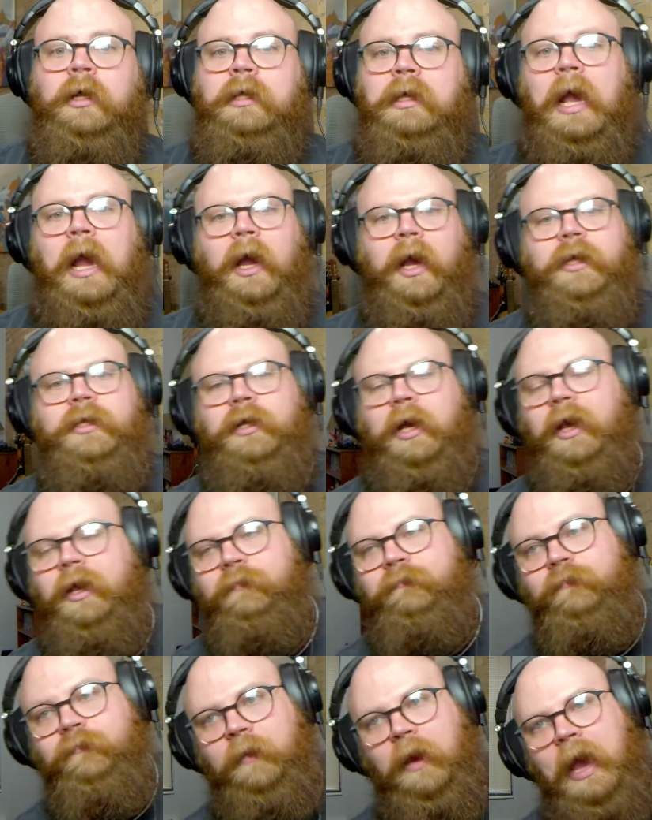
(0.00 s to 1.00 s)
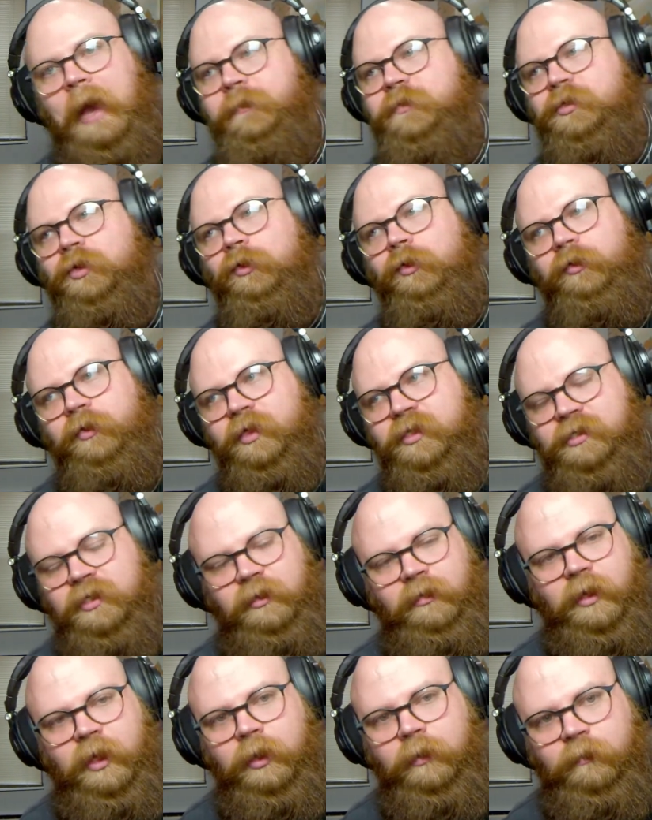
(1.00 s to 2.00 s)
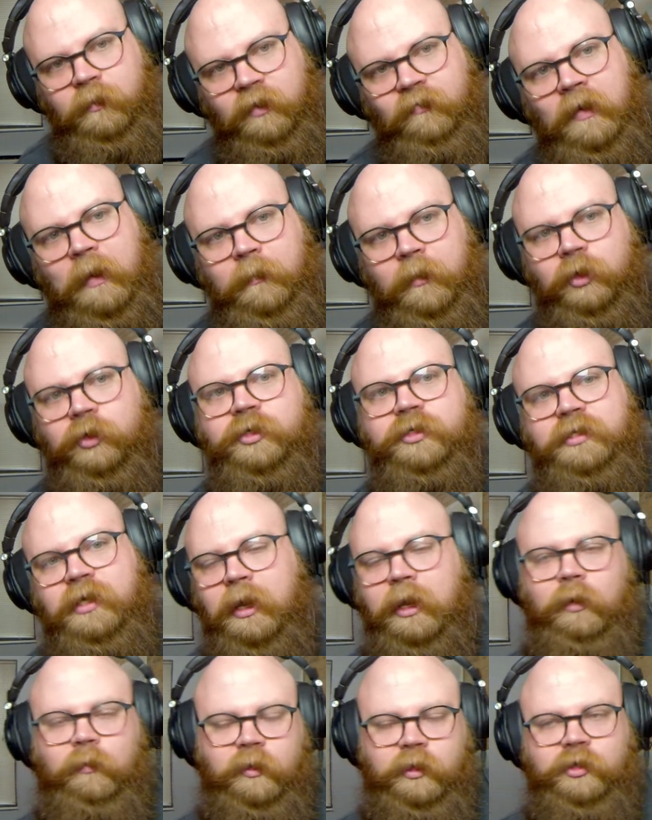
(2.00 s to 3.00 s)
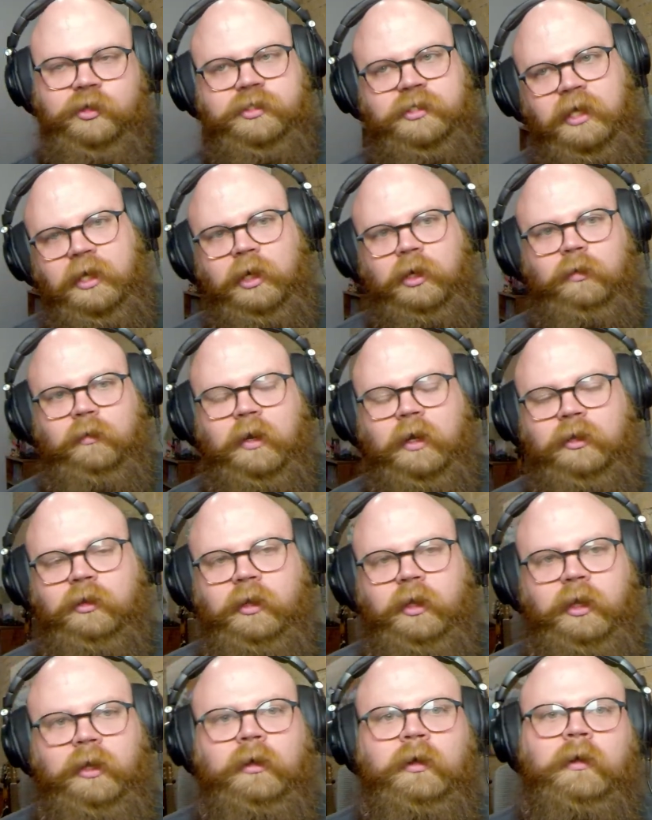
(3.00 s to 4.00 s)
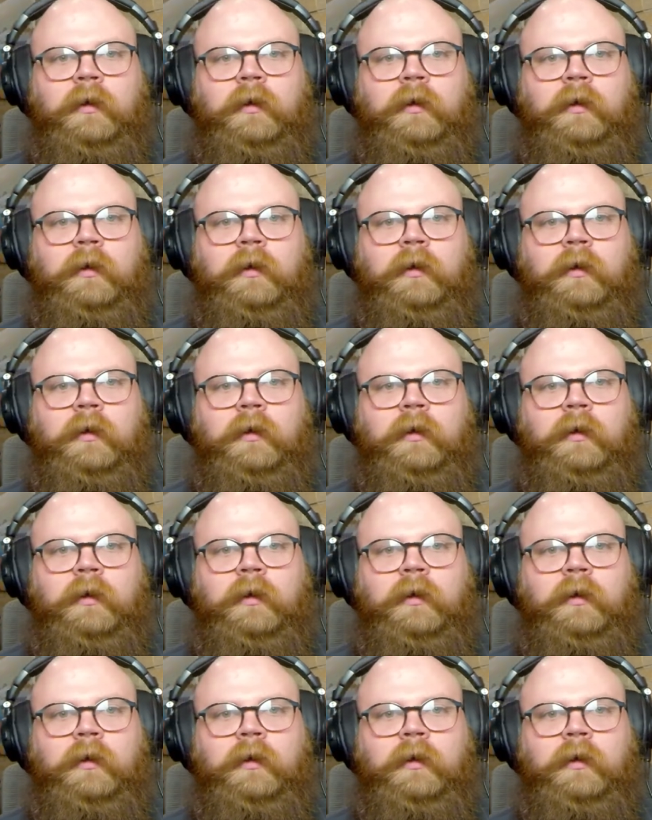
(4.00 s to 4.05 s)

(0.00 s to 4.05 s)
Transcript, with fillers: Yeah, I, I've absolutely seen that. If I'm understanding what you're saying correctly,